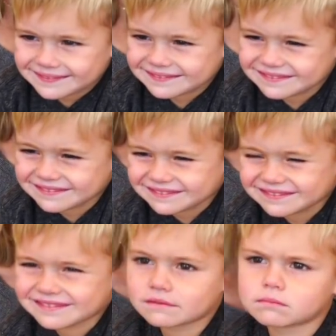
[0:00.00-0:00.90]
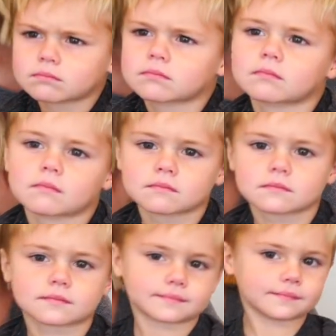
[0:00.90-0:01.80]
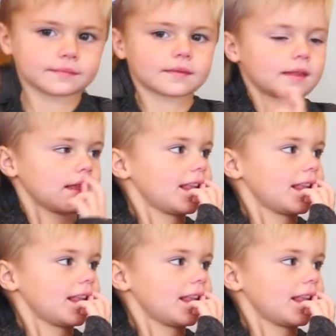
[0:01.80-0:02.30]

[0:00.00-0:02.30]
(silent)